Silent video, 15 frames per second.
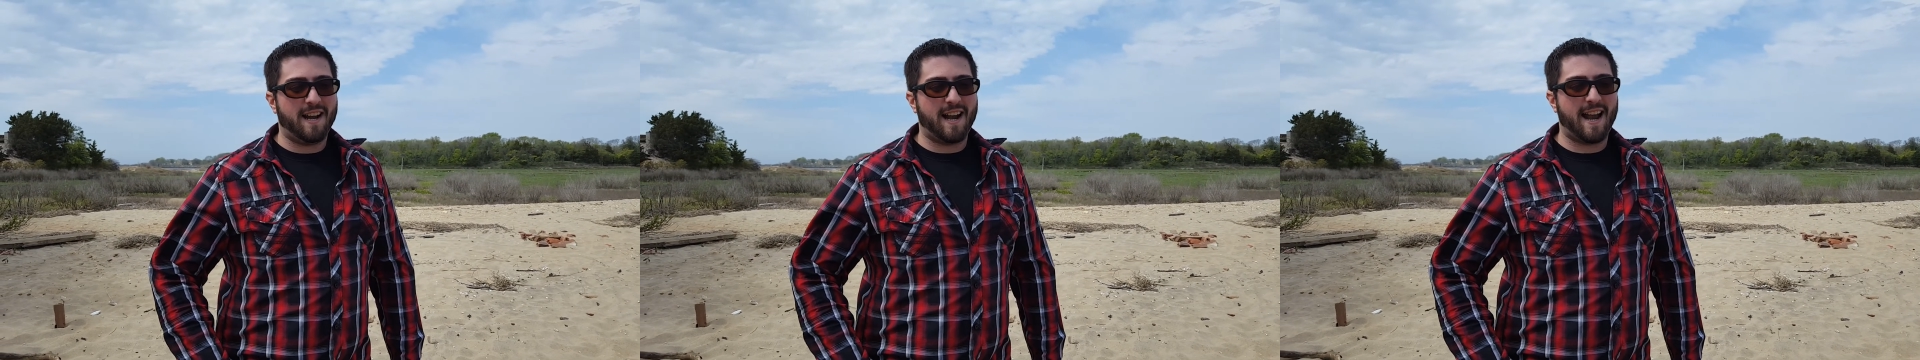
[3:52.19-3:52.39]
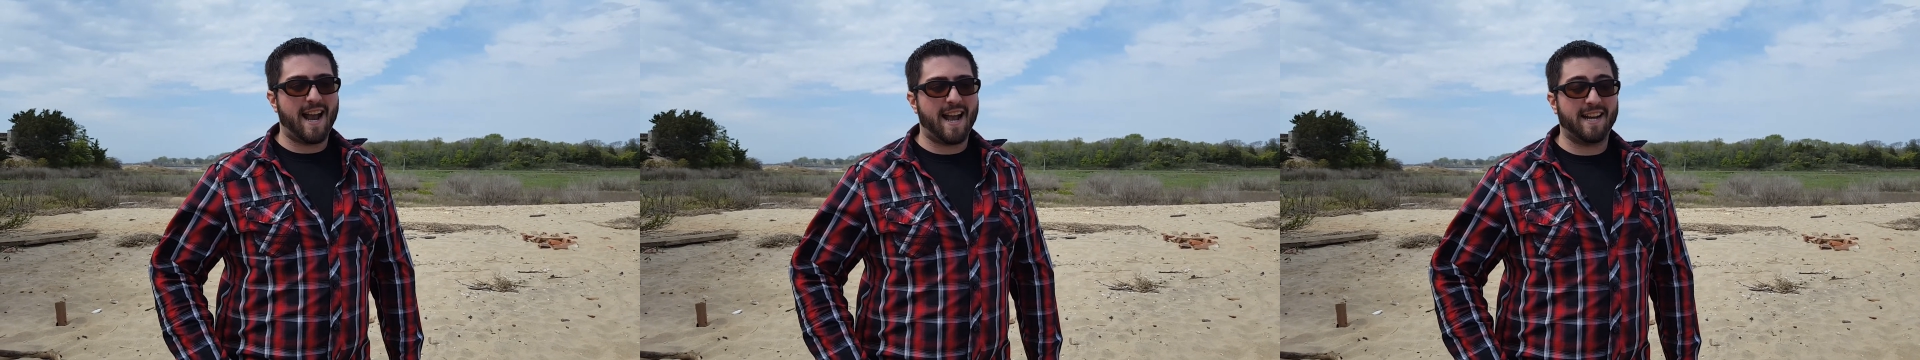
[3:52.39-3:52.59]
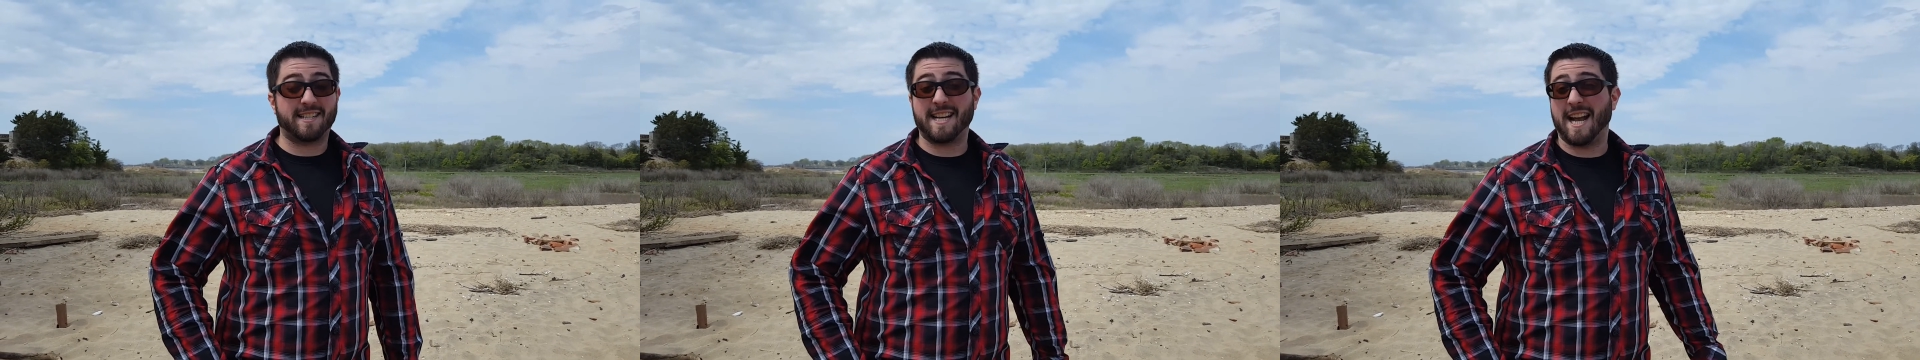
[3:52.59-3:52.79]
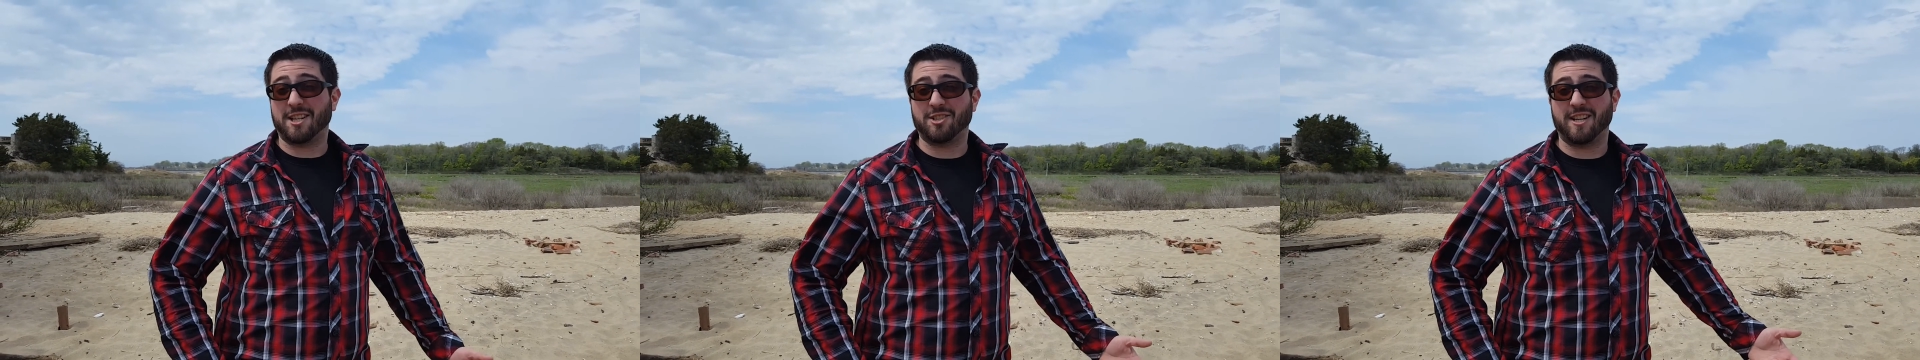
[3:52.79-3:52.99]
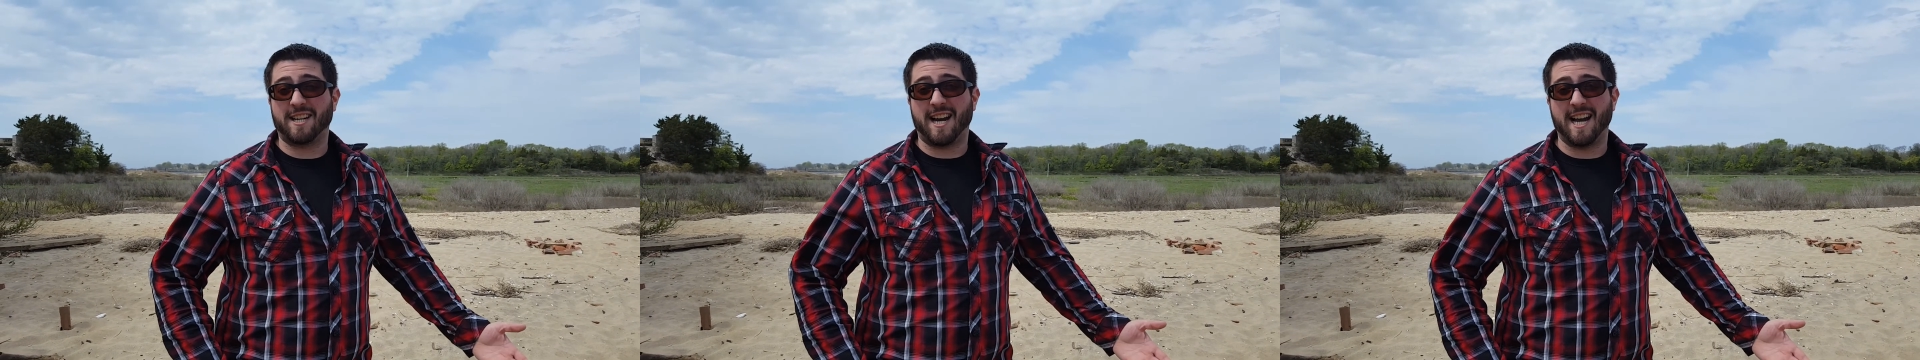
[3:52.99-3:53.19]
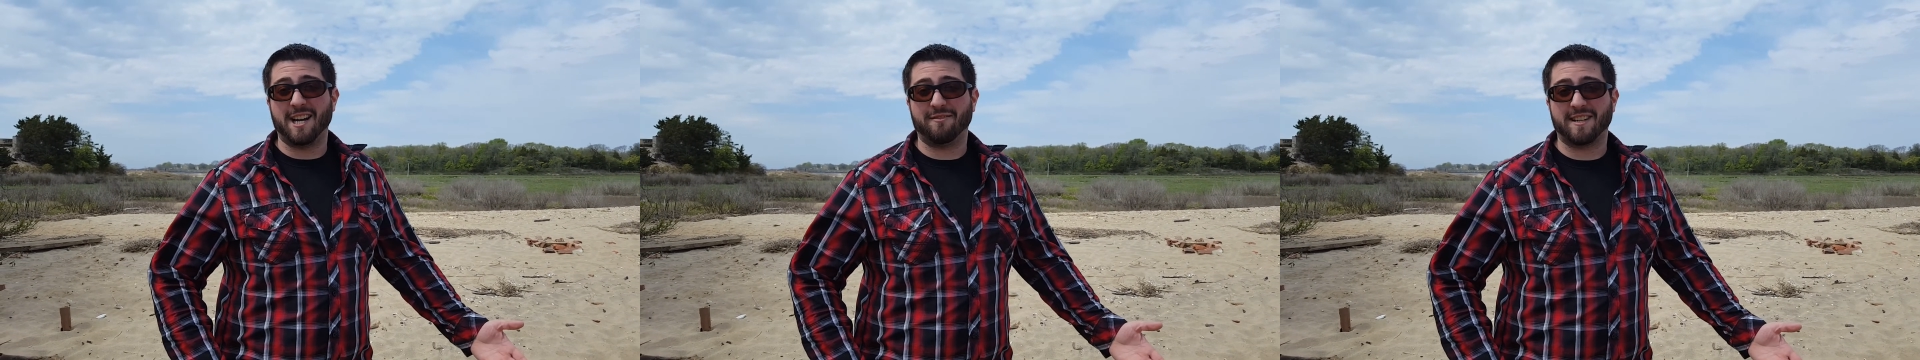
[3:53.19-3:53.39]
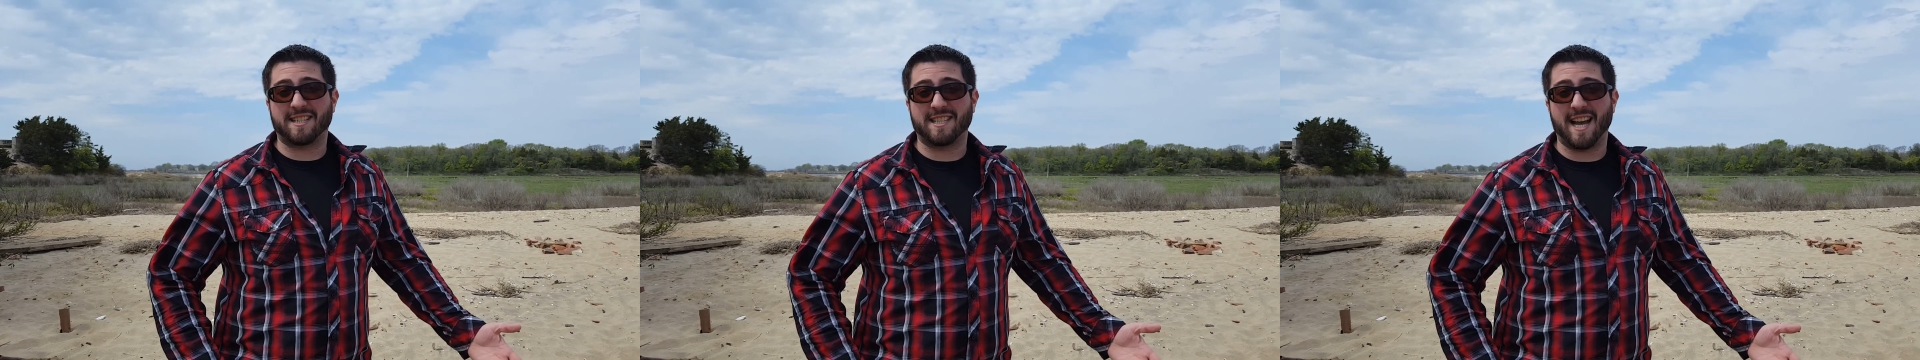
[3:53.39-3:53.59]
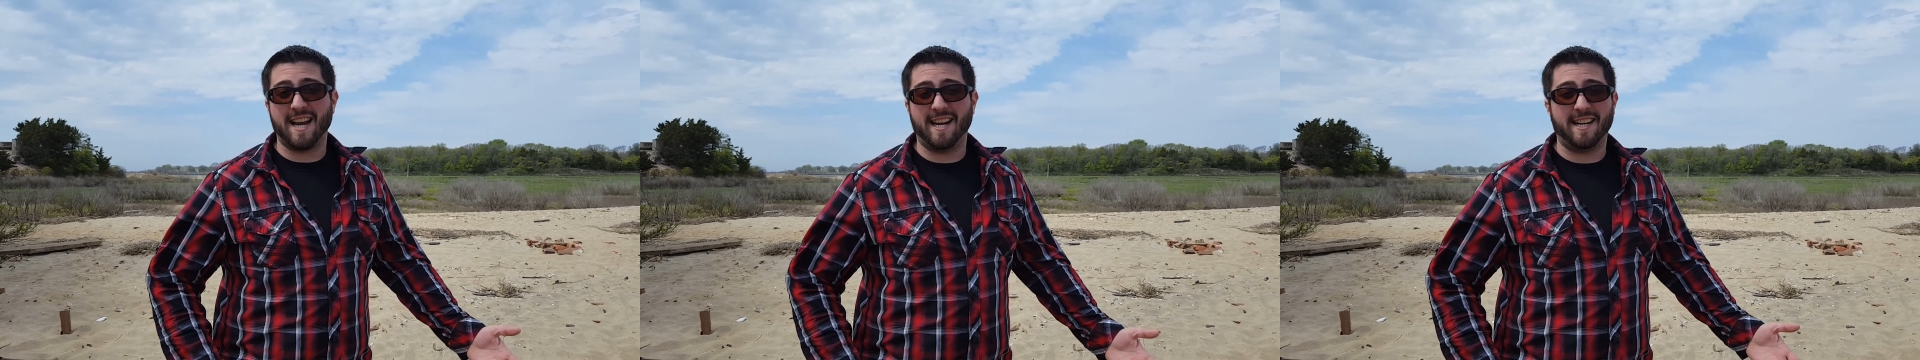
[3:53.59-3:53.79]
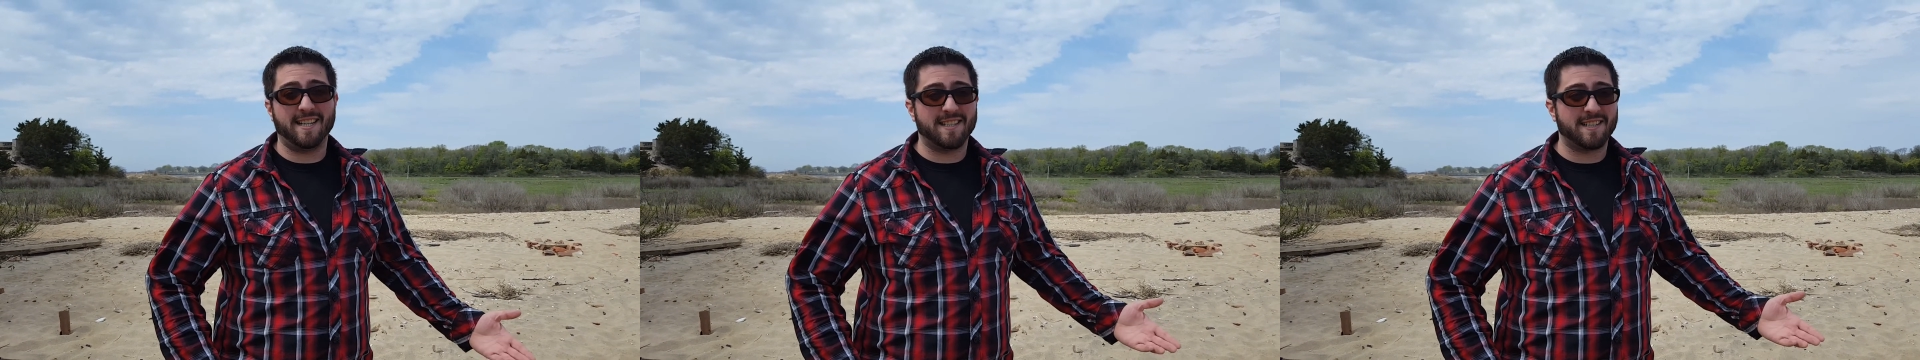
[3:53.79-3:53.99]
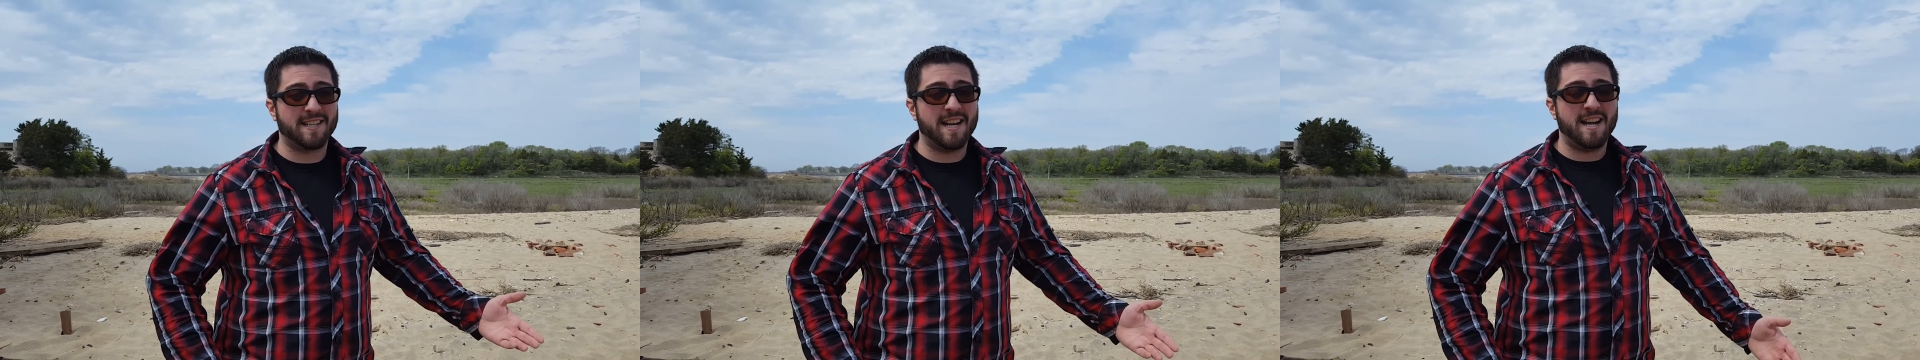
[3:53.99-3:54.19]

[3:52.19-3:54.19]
and it's actually kind of exciting.